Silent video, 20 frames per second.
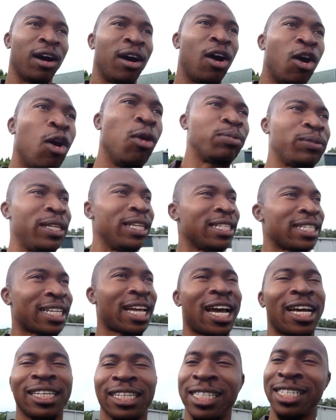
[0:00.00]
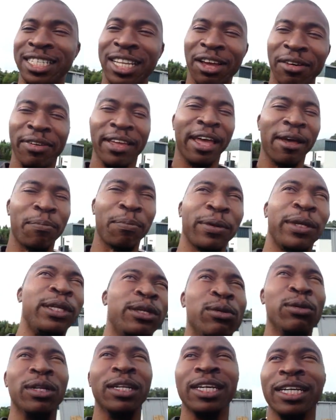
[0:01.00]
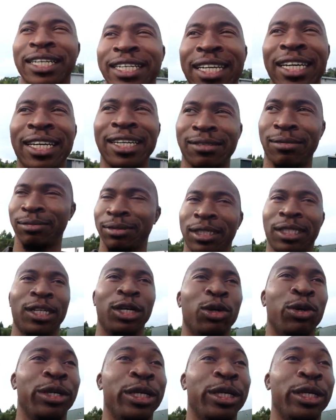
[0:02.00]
Hope this kind of stuff helping you look up, you know,